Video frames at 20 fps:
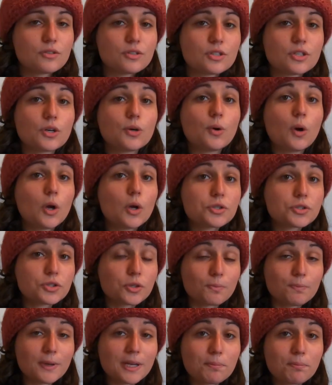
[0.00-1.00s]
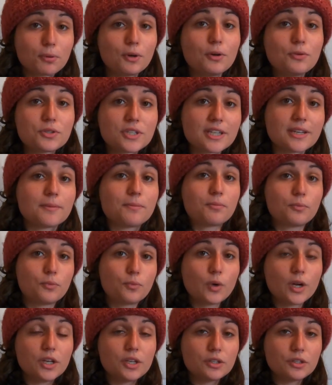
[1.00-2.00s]
So also, big pro tip,
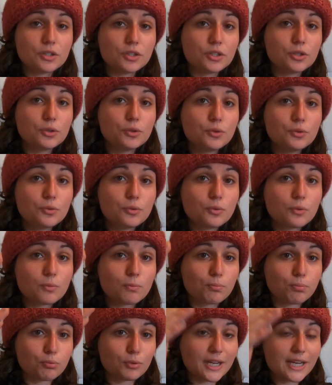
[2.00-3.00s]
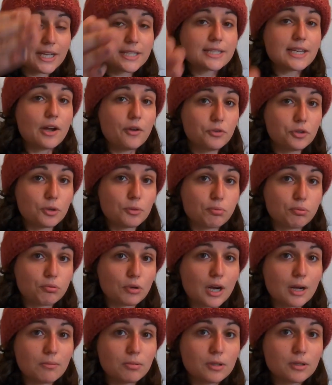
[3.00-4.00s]
when you break down your
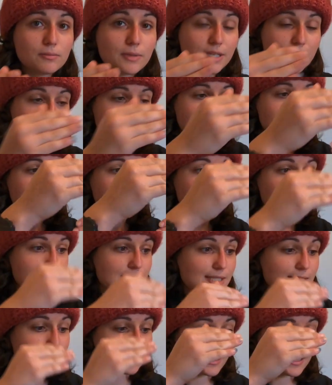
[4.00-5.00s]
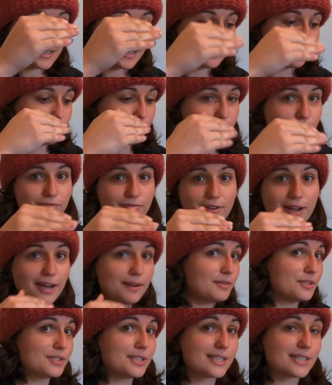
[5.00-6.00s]
problem into these like
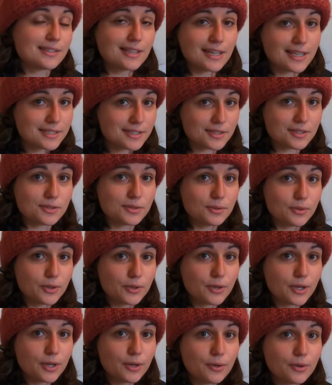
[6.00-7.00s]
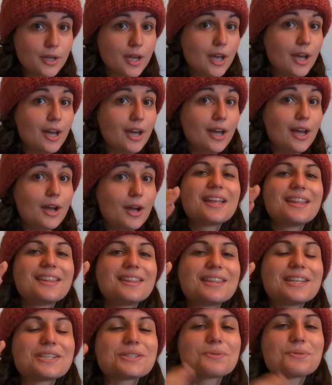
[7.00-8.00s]
5 or 6 lines of pseudocode,
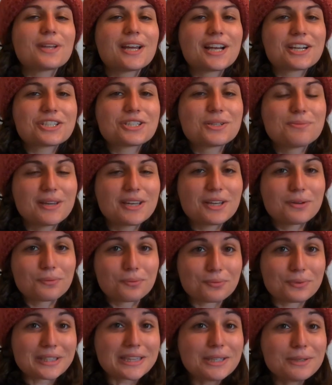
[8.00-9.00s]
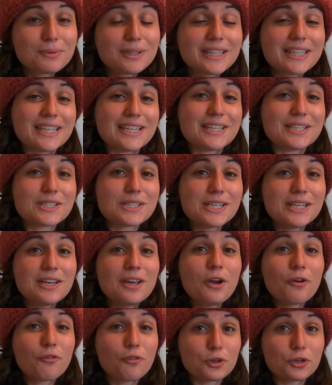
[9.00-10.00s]
this will actually make it really, really
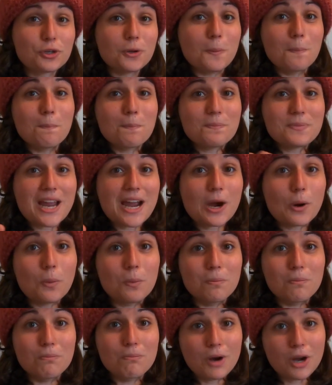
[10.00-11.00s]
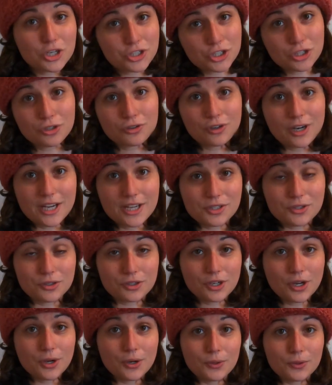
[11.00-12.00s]
easy for you to now modularize your
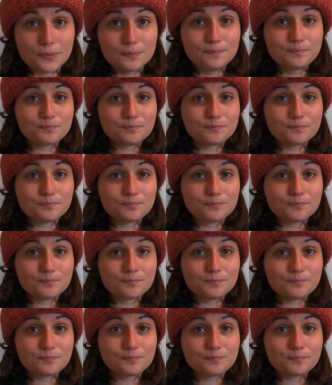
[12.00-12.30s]
code.